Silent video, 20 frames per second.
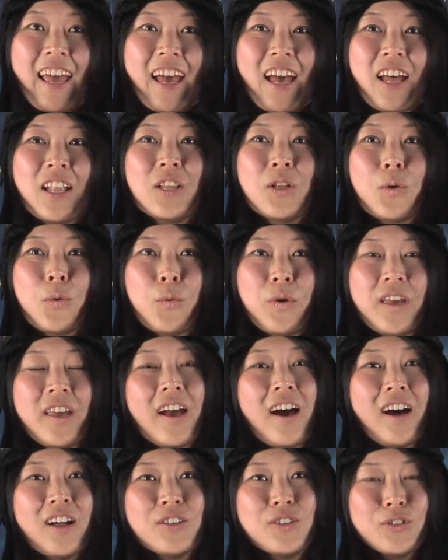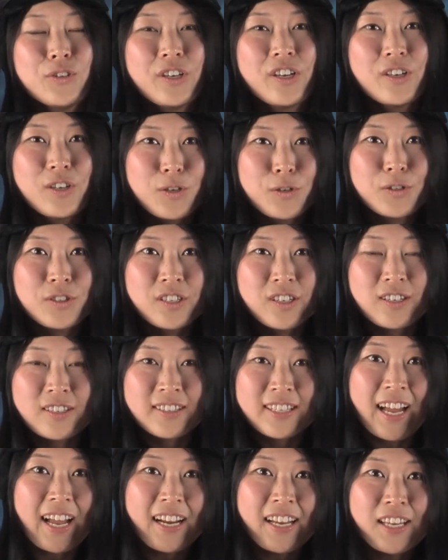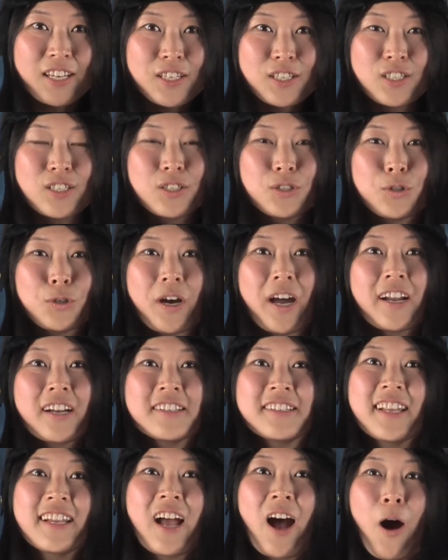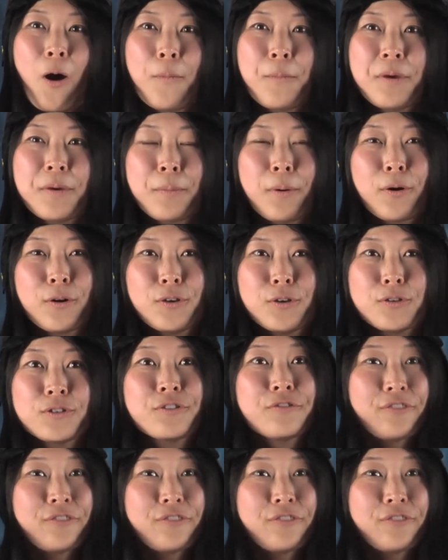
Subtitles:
and we are doing user studies to understand how people use